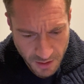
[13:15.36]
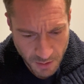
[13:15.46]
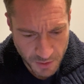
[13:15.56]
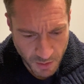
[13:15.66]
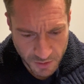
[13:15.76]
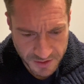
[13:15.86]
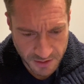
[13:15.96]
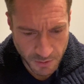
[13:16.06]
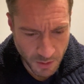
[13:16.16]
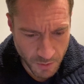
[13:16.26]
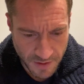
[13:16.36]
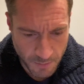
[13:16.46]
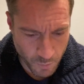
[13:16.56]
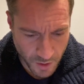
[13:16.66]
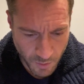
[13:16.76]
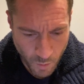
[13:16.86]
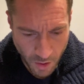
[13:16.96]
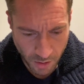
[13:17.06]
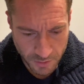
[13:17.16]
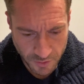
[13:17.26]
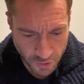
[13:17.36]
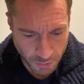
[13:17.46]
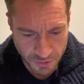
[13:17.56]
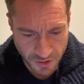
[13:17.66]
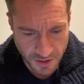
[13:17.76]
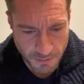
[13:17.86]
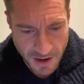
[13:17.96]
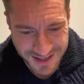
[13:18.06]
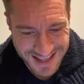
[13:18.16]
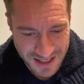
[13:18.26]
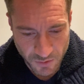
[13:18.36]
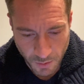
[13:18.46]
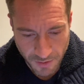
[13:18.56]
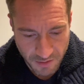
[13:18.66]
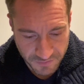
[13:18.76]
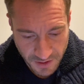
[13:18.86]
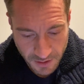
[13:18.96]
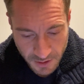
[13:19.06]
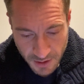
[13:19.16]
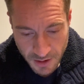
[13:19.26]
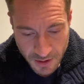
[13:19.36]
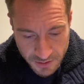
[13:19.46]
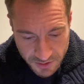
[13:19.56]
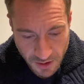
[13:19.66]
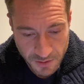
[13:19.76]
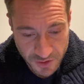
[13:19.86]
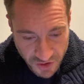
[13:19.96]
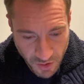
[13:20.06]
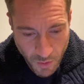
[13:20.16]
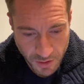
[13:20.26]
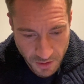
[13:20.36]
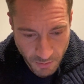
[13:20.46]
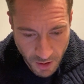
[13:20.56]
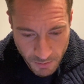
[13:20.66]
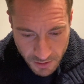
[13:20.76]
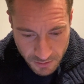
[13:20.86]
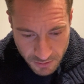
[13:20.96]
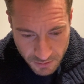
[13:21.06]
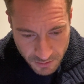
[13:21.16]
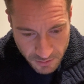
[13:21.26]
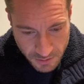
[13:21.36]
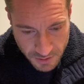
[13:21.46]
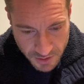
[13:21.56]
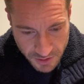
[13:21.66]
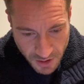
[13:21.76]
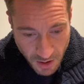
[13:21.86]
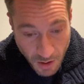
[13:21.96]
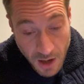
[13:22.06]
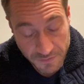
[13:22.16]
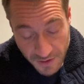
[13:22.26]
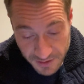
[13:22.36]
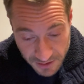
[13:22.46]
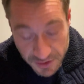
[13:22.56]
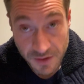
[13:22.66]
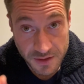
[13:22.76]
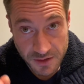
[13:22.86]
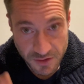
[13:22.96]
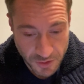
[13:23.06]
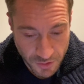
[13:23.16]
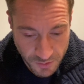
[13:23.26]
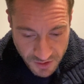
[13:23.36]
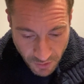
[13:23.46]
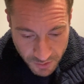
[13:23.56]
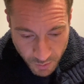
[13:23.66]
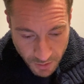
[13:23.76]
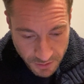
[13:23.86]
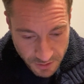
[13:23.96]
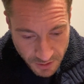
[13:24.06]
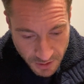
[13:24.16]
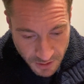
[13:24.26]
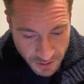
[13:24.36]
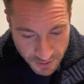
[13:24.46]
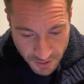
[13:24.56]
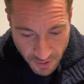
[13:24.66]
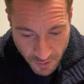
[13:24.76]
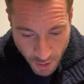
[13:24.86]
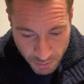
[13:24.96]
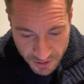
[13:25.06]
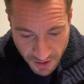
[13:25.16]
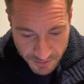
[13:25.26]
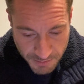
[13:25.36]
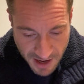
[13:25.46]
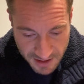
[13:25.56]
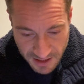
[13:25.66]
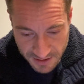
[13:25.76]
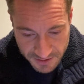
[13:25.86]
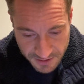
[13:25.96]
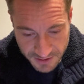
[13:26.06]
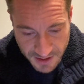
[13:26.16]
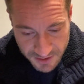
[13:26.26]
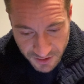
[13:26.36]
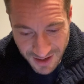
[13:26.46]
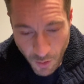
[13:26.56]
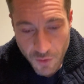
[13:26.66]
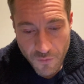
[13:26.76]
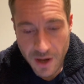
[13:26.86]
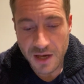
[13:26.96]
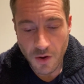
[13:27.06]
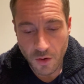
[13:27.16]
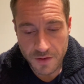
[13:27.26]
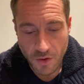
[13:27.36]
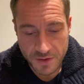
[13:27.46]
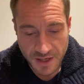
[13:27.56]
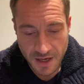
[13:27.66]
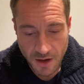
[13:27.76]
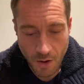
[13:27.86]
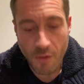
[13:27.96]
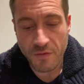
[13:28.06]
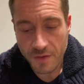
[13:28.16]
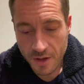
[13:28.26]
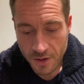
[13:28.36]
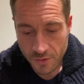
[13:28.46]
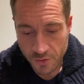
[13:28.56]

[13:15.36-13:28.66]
we don't want them. We want double-sided mats. That's what we're after. So there's two on at the moment. So in fact, actually, this is the new size ones. So you've got cobblestones, badlands, and desert. Now, I really like the idea of the